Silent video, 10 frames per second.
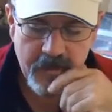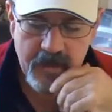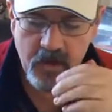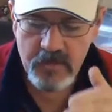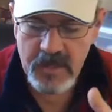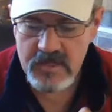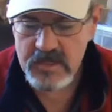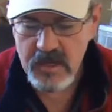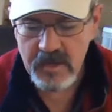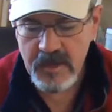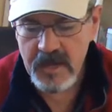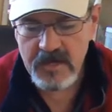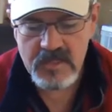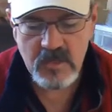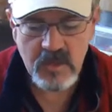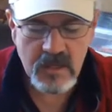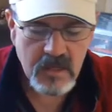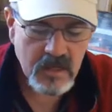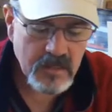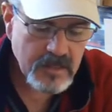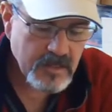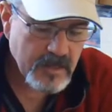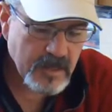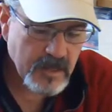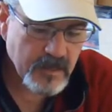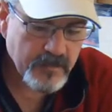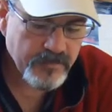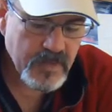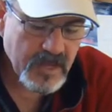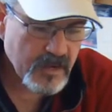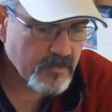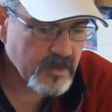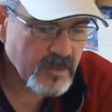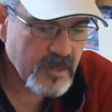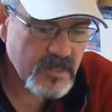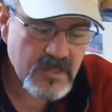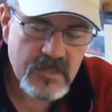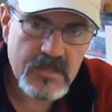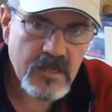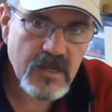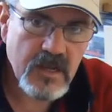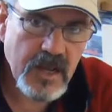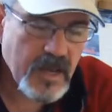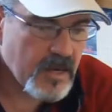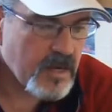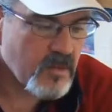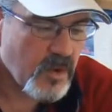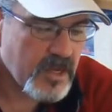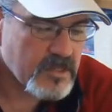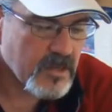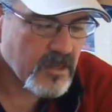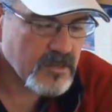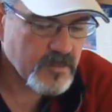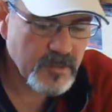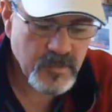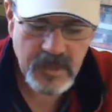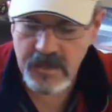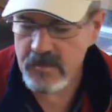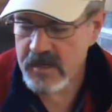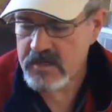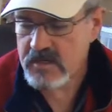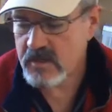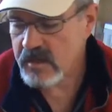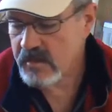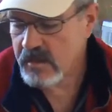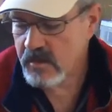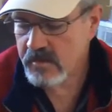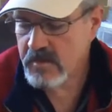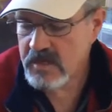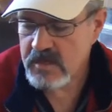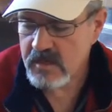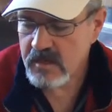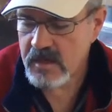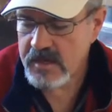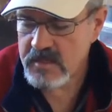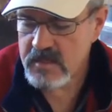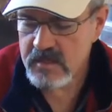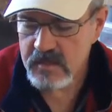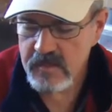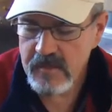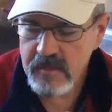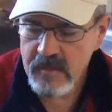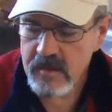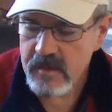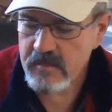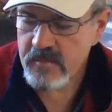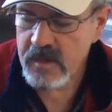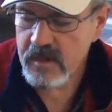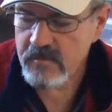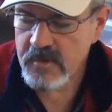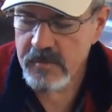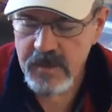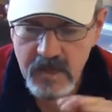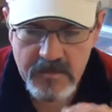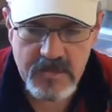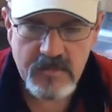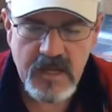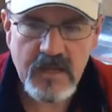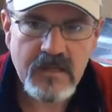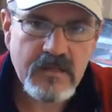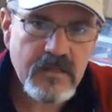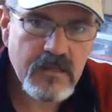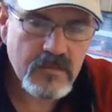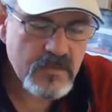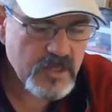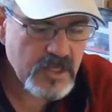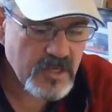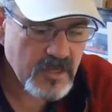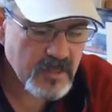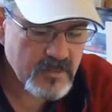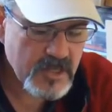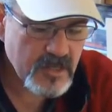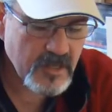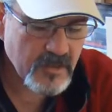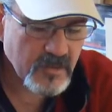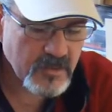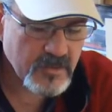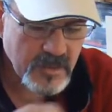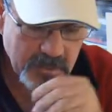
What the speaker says: found out, because I'm adding so little, that it really doesn't add any weight at all to my plane, but it makes it look nice, and probably helps it make a, you know, cheat the old